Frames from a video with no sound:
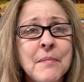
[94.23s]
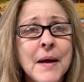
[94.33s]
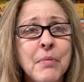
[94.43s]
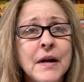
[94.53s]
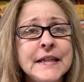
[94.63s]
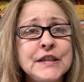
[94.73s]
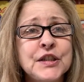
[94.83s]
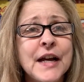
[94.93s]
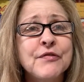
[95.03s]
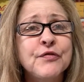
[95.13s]
my buddy
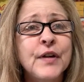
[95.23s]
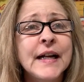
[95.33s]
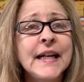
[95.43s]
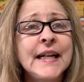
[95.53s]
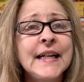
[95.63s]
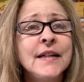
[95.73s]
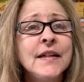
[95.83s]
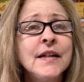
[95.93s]
Jeffrey.